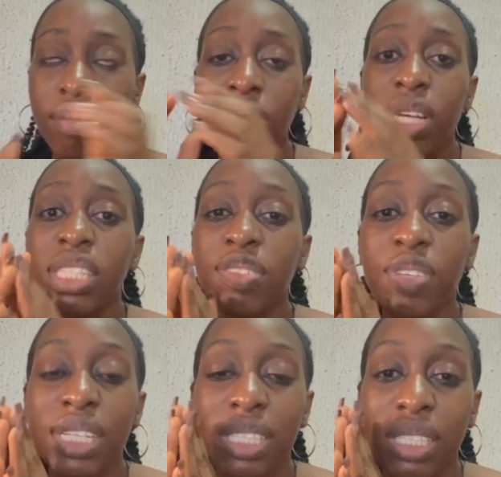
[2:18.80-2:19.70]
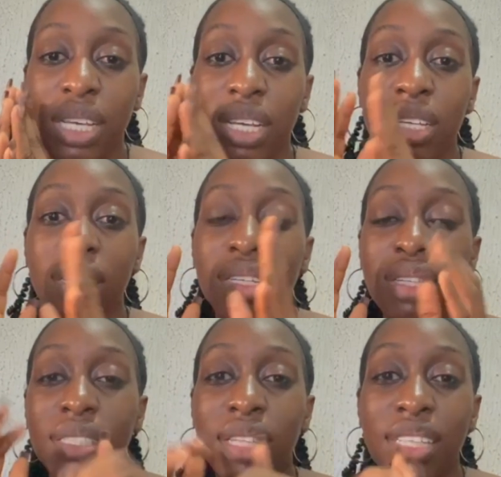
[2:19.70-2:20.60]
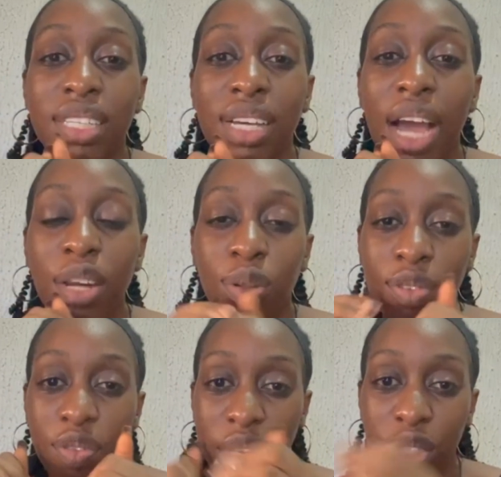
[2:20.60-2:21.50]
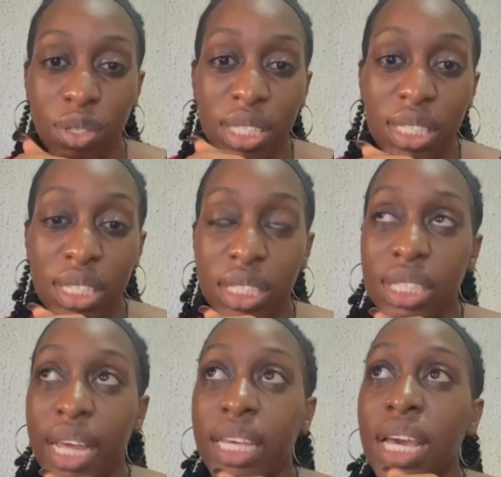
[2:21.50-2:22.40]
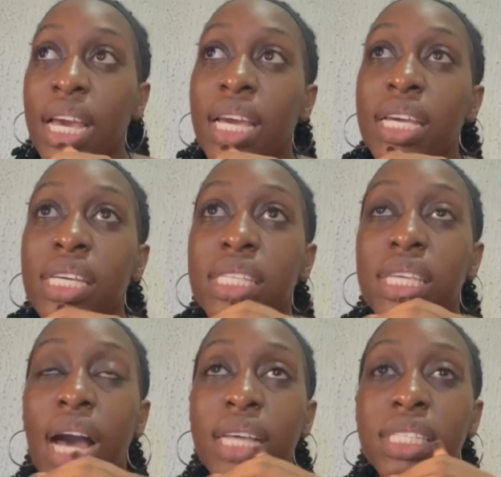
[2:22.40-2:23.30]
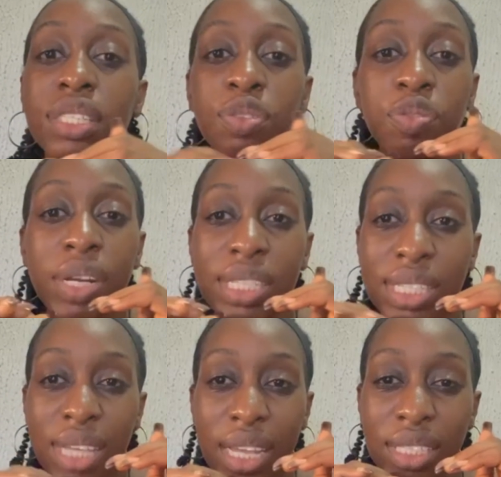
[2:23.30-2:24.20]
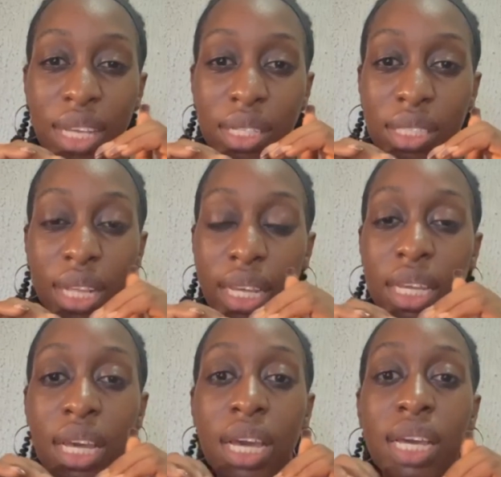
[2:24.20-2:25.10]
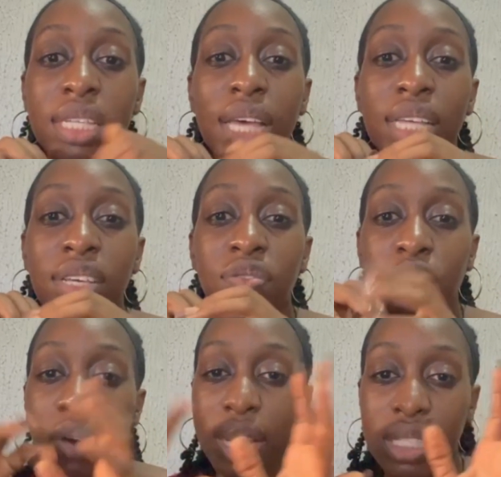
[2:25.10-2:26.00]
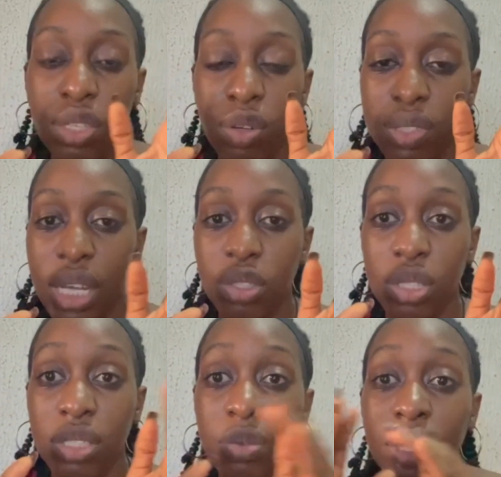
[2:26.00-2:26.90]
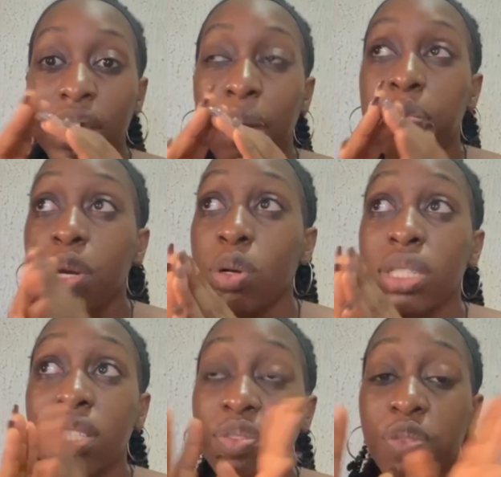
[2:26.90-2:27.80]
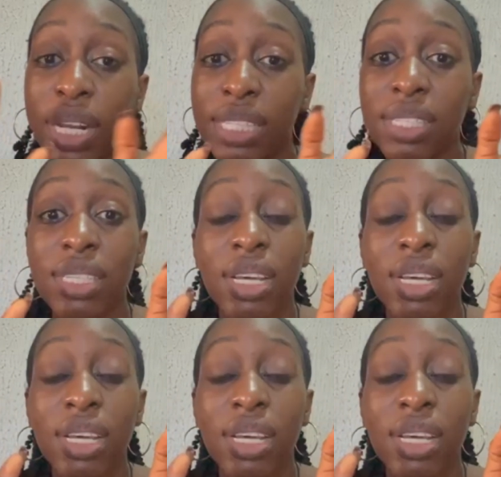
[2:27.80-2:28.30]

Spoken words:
syphilis there's a kind of infection. It is like it has different signs, and like it has a variety of signs or symptoms. You can mirror different